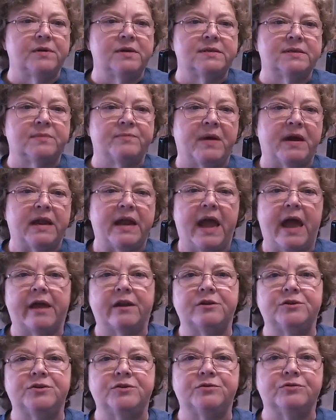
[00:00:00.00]
is about how
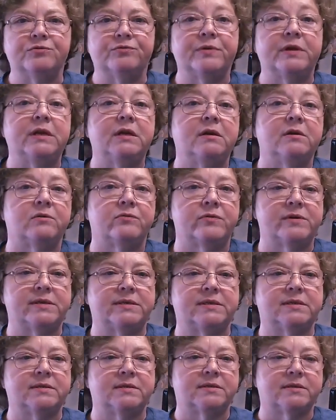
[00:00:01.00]
to do the reading
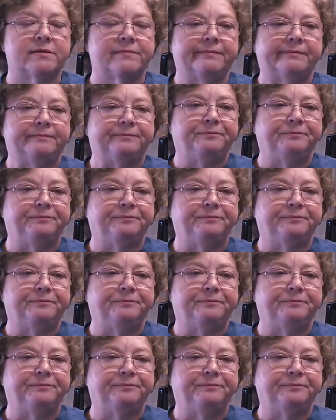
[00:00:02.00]
quizzes.